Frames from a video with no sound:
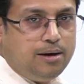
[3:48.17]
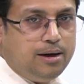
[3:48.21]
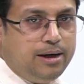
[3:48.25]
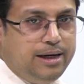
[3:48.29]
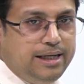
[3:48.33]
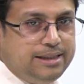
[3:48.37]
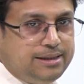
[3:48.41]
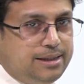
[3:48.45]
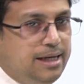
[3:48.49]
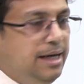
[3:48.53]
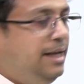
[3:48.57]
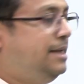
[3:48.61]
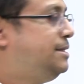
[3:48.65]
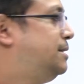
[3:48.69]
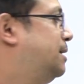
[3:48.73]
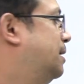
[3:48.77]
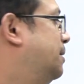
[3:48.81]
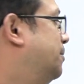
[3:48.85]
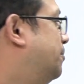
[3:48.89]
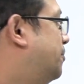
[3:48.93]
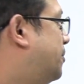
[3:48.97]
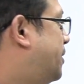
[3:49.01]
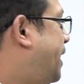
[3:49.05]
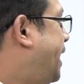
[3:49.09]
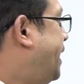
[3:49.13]

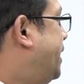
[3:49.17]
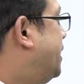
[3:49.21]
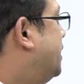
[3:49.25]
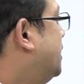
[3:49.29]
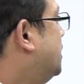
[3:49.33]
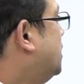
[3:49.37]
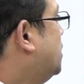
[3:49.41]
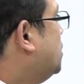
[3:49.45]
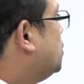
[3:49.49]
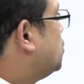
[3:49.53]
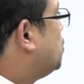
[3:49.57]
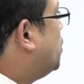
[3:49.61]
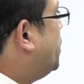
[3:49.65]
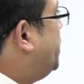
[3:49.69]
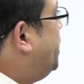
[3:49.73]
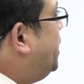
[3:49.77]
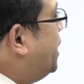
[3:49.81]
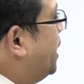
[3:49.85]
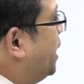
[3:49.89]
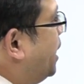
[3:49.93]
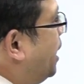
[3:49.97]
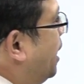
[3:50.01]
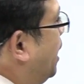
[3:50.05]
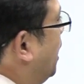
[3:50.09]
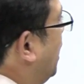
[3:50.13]
distillation, right? So
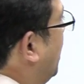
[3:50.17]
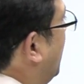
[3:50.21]
here